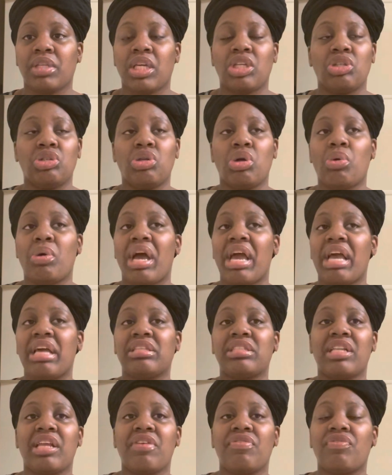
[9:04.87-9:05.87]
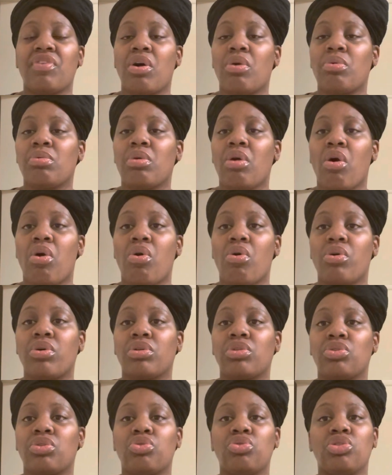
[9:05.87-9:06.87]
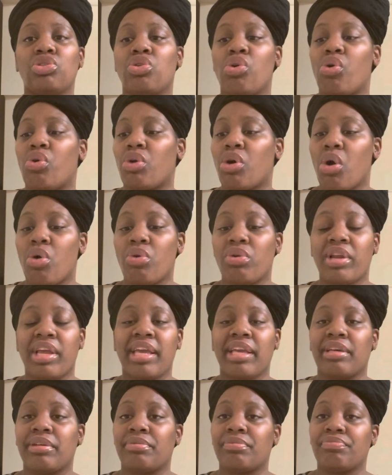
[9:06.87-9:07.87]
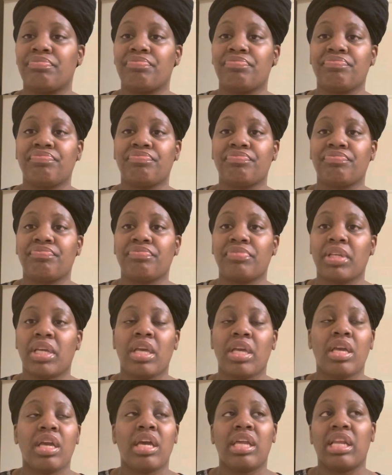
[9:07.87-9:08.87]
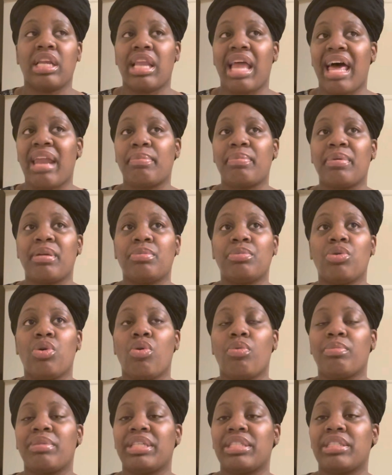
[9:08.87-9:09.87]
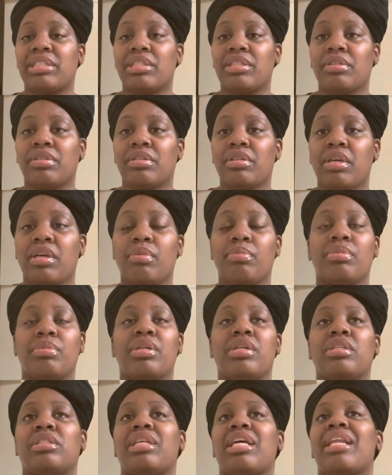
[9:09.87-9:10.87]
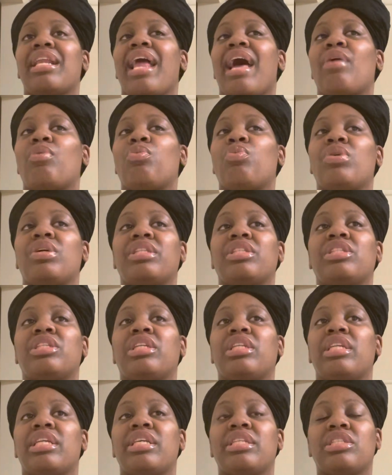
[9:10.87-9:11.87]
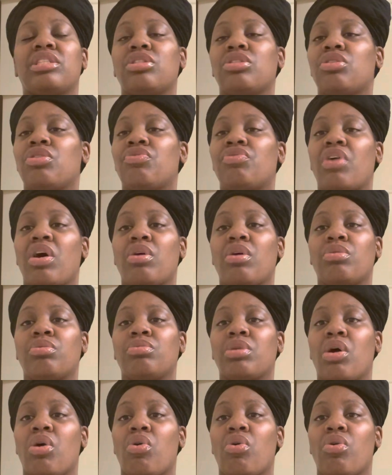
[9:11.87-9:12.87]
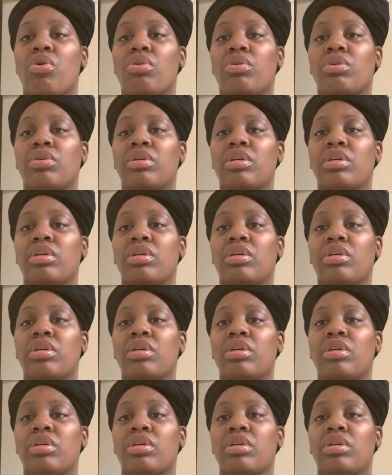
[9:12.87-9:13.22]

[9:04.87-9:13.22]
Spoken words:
You don't answer that phone call, you're just going to go to hell. And a lot of people going to miss it because they're not willing to listen to the phone call.